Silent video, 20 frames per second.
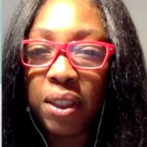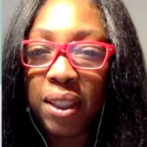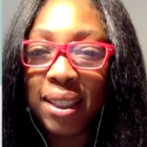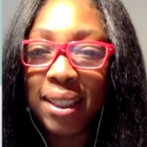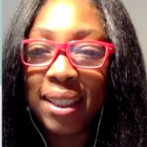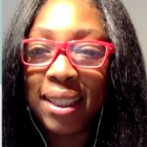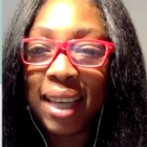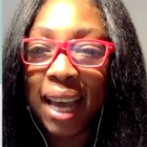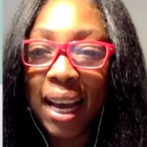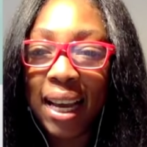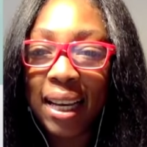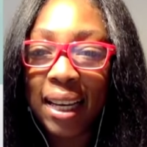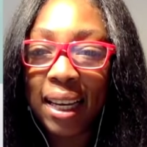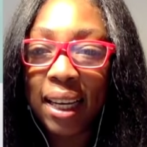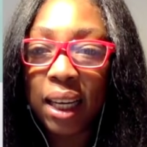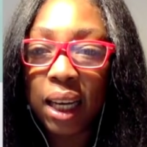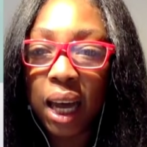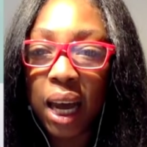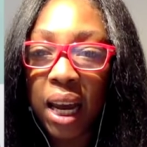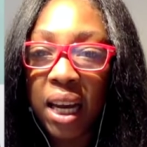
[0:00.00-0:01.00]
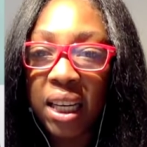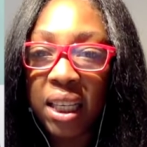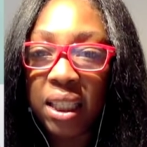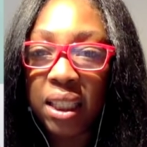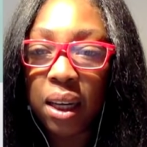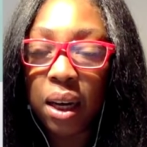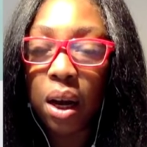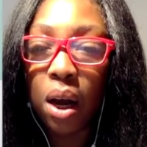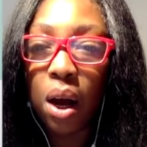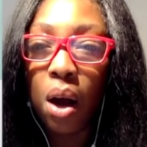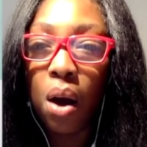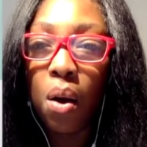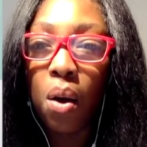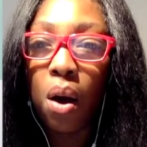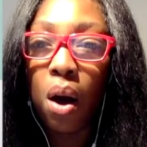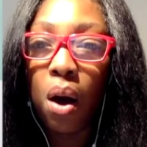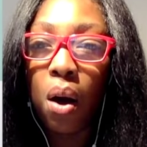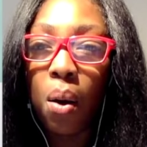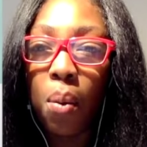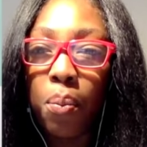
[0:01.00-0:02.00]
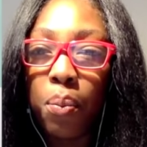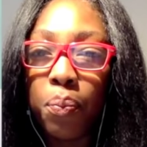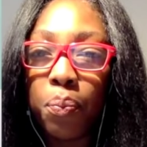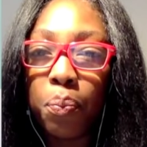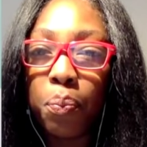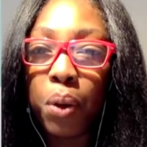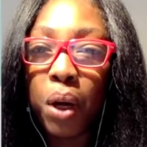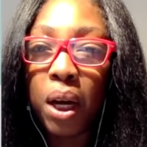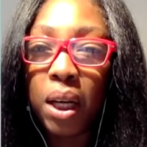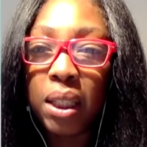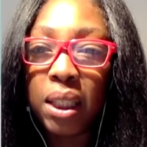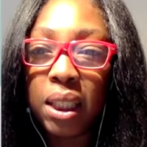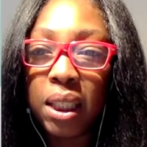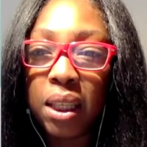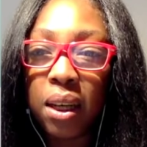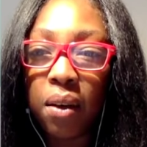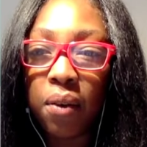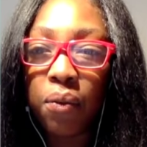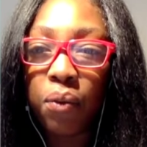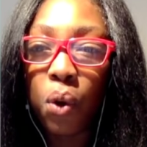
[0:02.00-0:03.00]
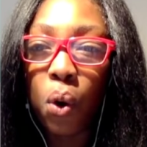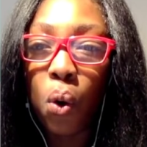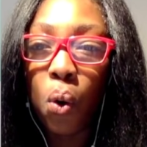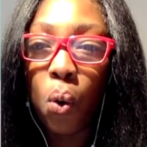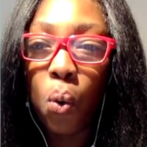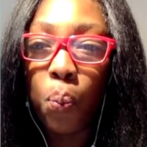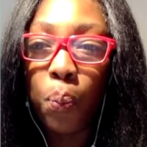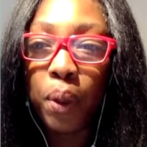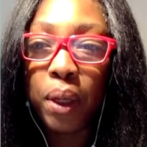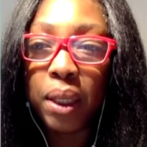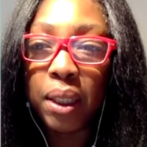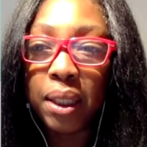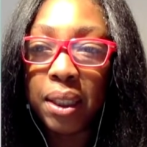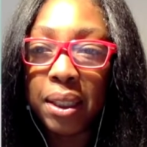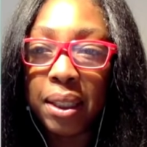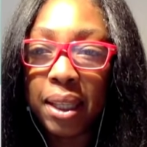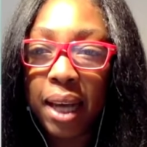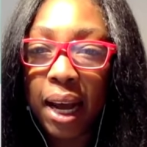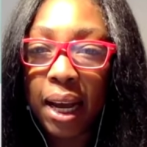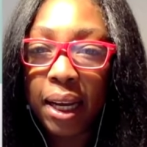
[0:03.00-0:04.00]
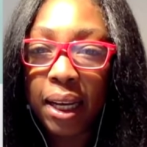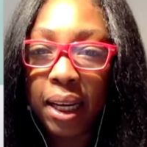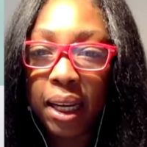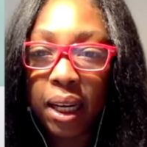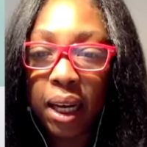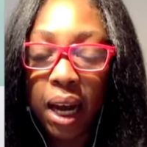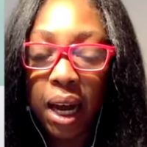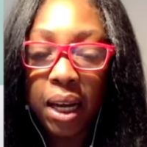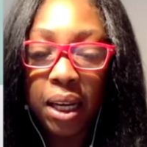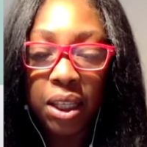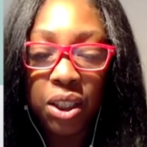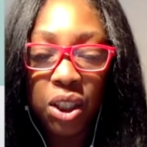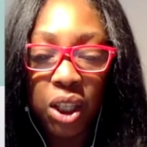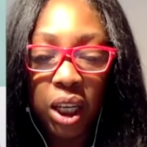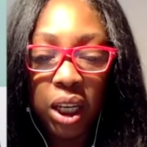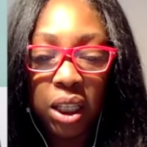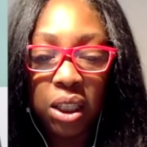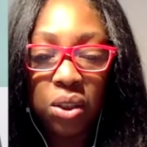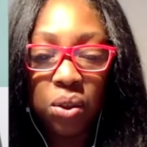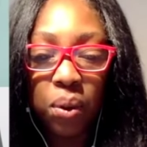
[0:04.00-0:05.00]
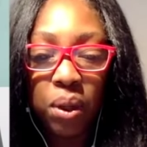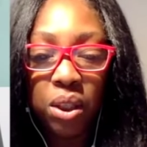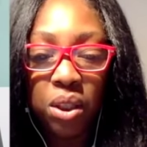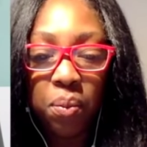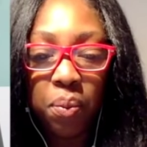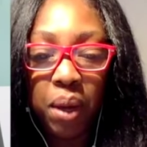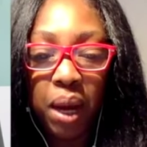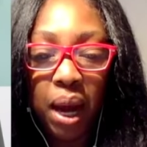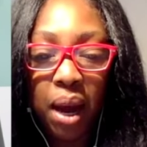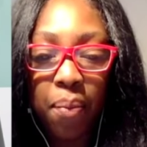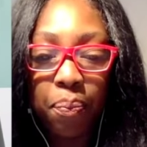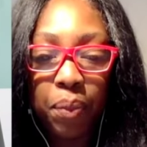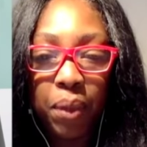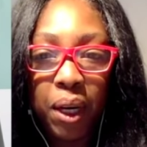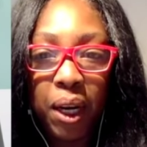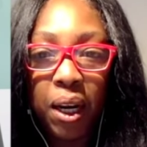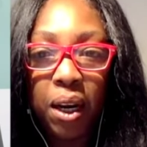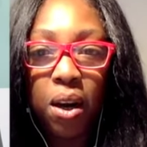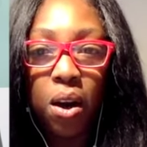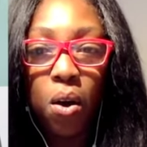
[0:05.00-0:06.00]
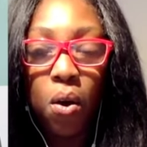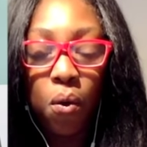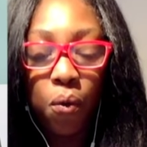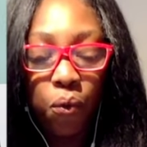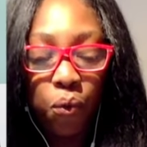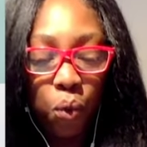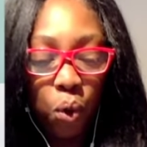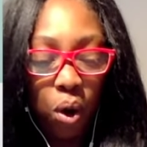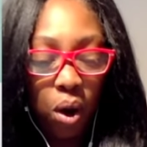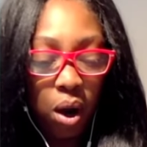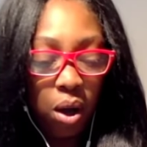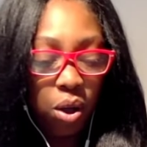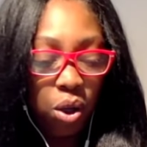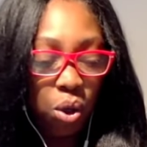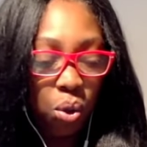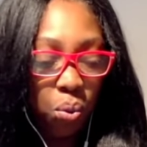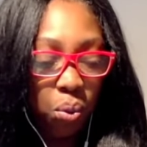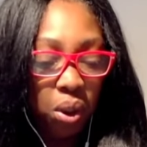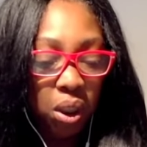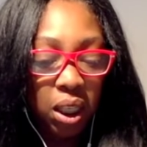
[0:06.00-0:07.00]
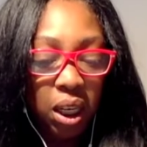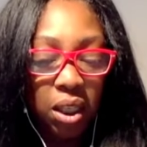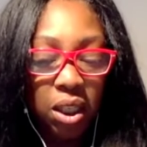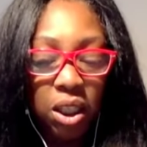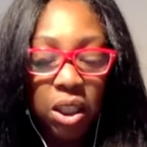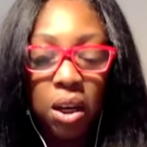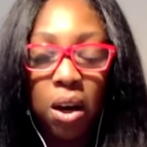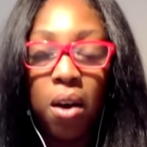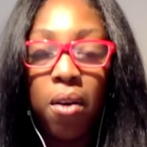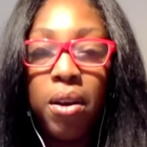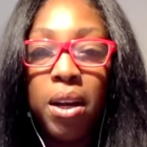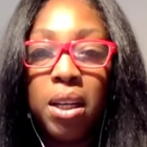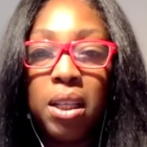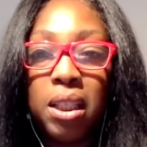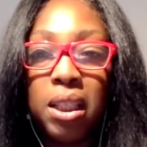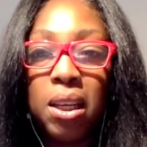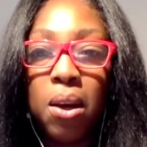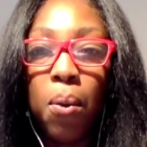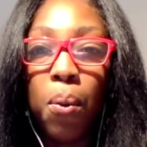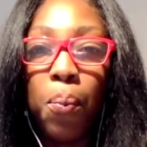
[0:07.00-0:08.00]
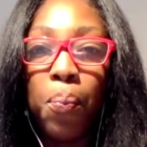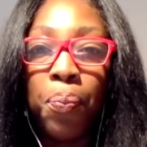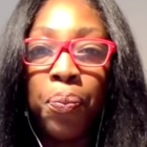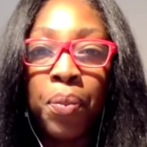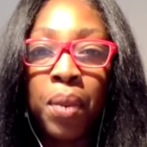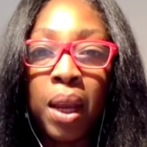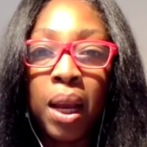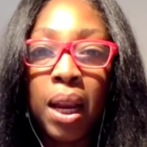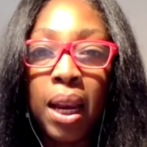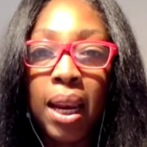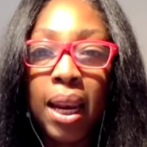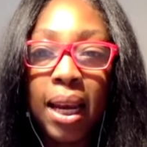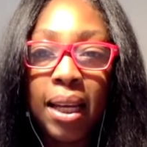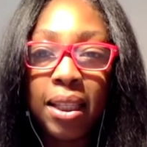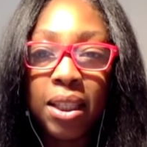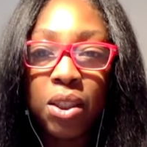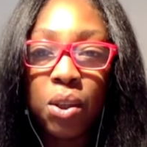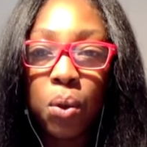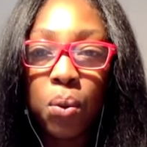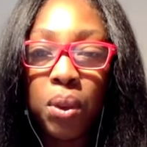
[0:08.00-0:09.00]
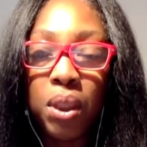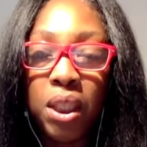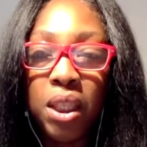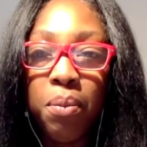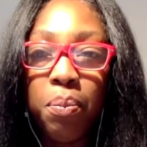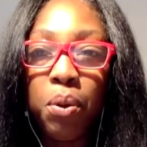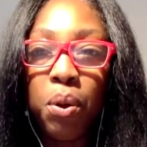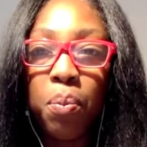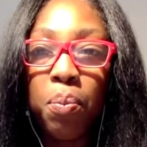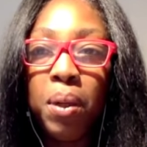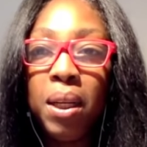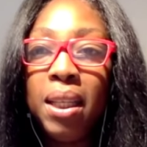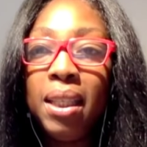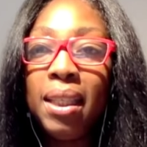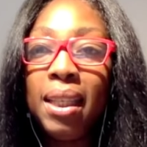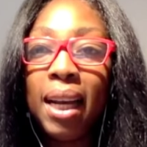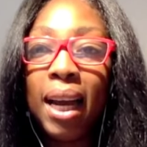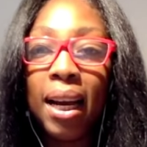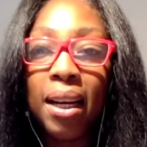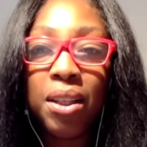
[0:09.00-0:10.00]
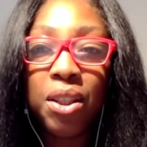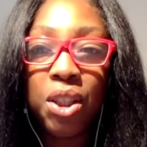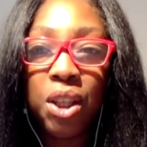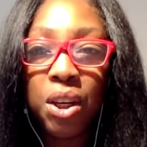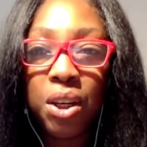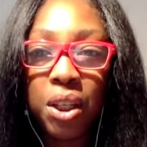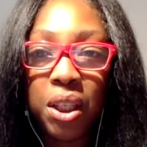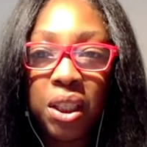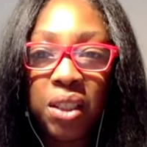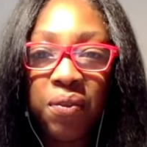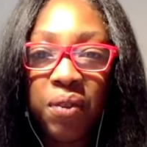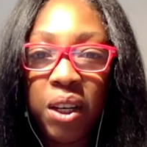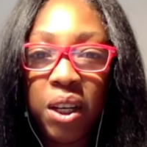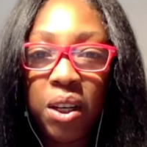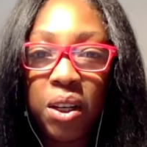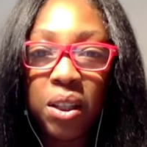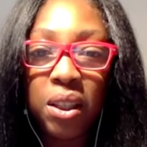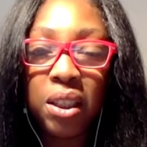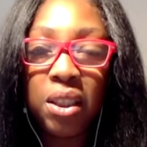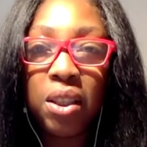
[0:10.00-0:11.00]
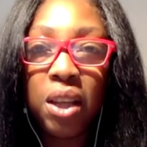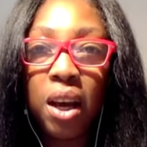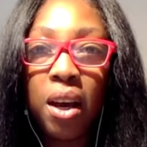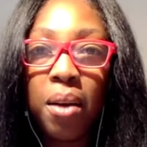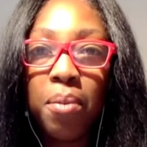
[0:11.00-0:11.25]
psychic energy. Positive, open, psychic energy is going to be happening for you, Sagittarius. So let's go deeper. Please like, share these videos,